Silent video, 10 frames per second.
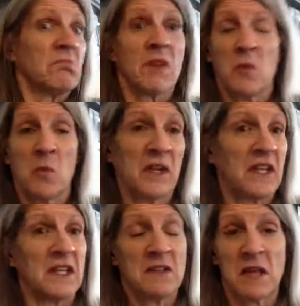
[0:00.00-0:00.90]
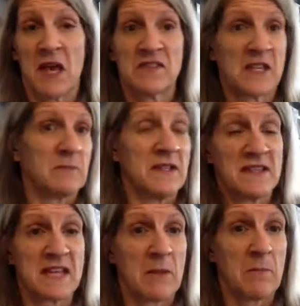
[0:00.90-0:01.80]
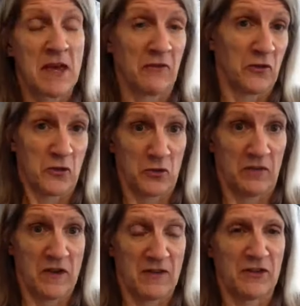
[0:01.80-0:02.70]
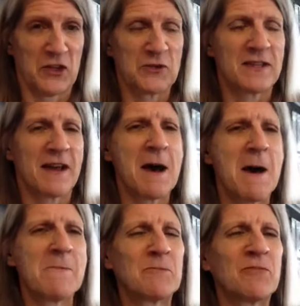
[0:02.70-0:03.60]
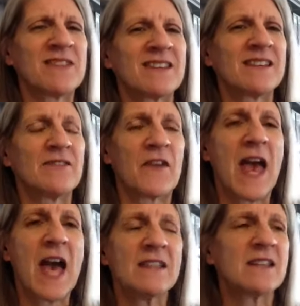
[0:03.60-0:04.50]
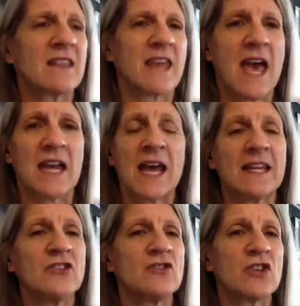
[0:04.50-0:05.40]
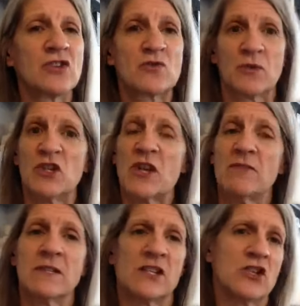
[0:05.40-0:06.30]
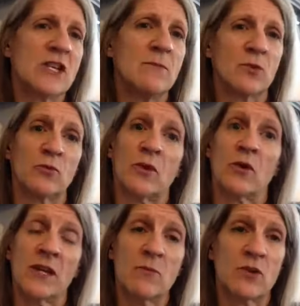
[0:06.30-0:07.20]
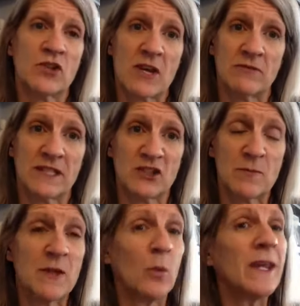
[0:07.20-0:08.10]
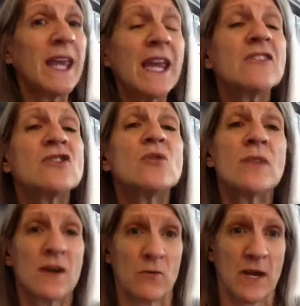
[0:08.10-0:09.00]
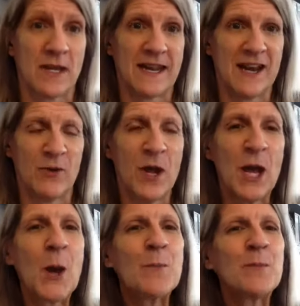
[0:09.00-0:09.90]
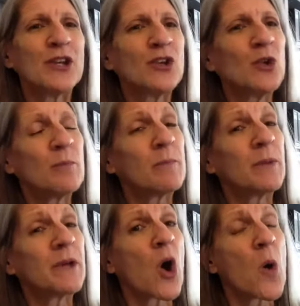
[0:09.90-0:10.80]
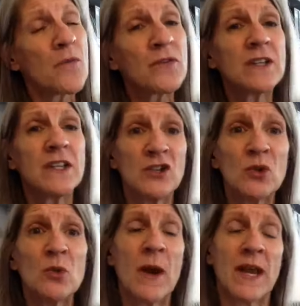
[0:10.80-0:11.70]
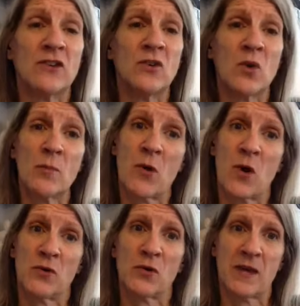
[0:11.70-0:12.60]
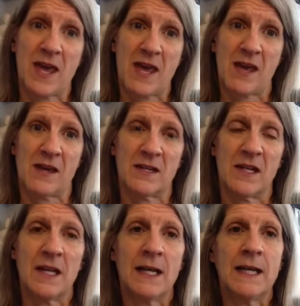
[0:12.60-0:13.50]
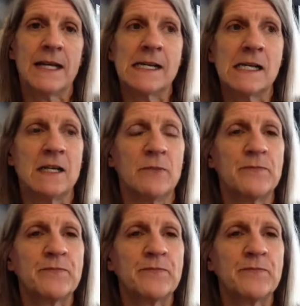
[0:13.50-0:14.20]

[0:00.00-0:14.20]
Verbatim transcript: we have slept in the same bed for 35 years. The fact that I can just reach out and touch him, or him reach out and touch me. We can't do that right now, but hopefully you and your partner can.